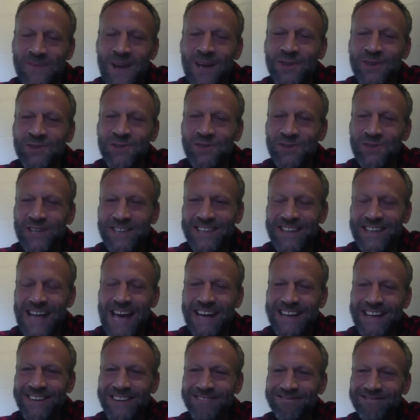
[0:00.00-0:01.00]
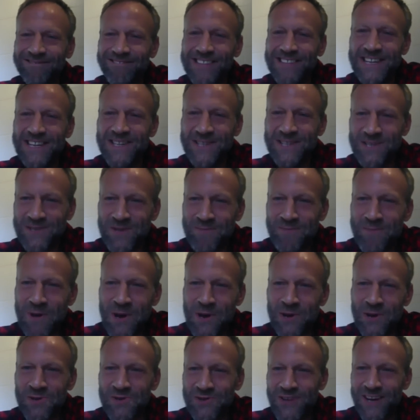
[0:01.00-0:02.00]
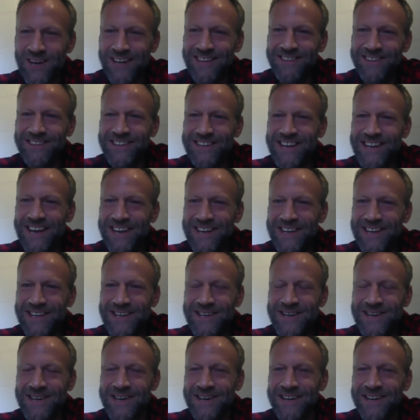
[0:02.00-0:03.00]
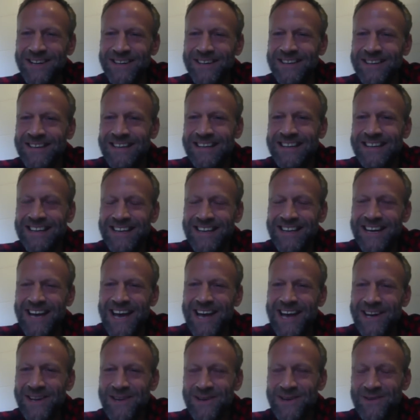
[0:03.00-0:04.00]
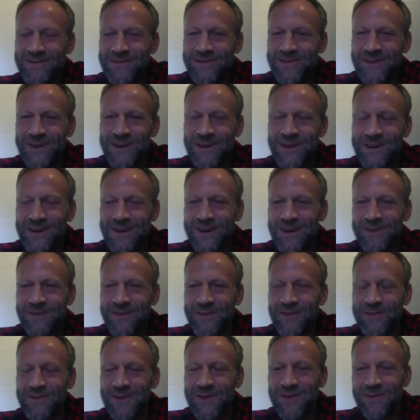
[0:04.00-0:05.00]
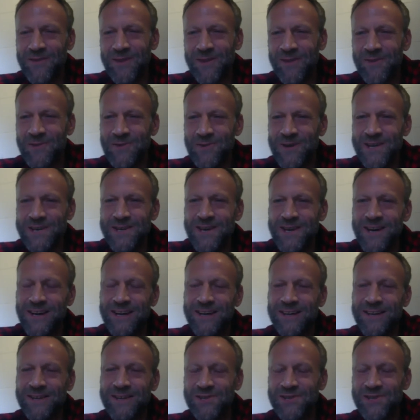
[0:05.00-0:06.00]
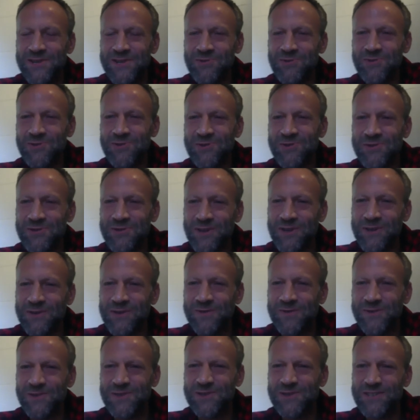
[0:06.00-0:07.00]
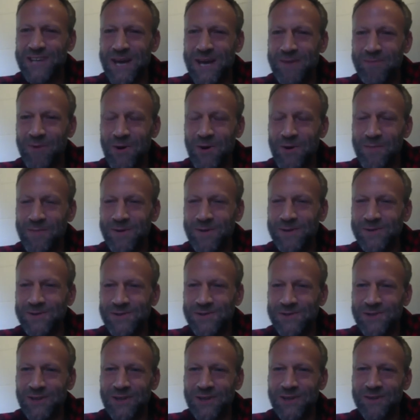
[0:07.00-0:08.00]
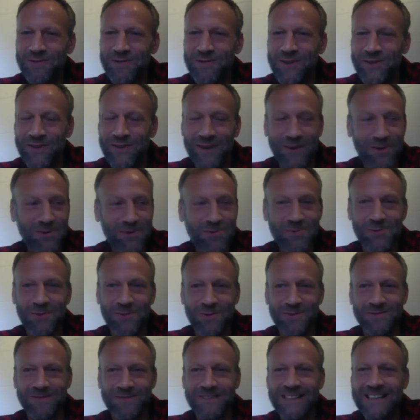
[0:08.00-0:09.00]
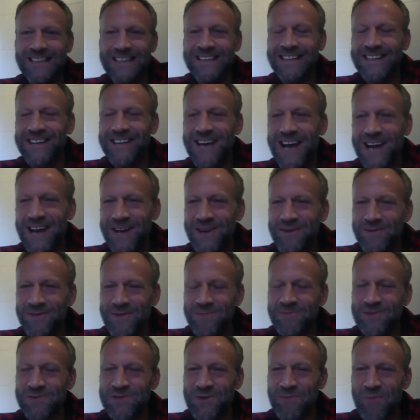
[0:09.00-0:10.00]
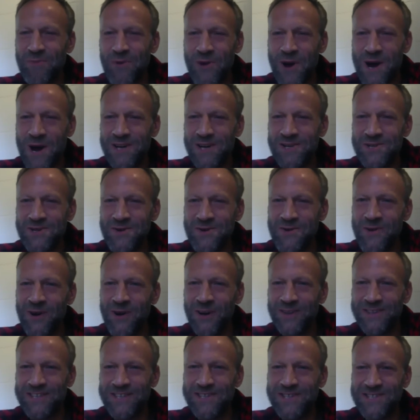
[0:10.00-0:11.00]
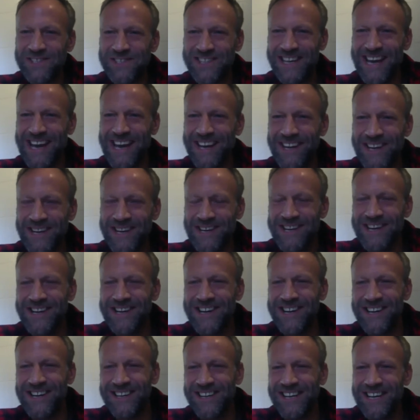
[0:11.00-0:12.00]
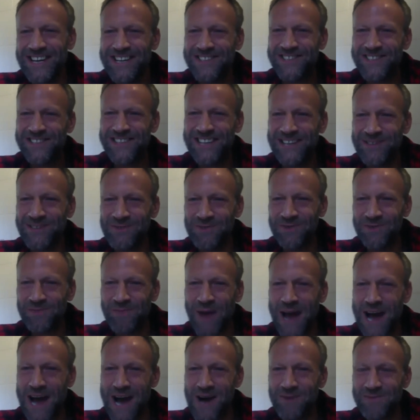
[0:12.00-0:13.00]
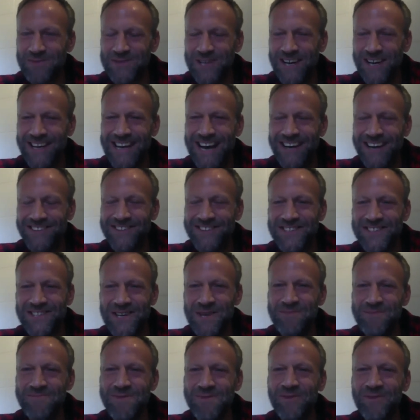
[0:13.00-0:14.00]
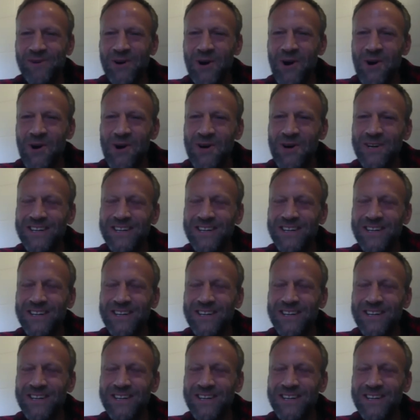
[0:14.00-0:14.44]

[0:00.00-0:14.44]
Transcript: So did any leaders emerge then? Did any of the three children sort of step up and sort of, you think, oh, any of them surprise you, or did you see any skills perhaps that you hadn't seen before?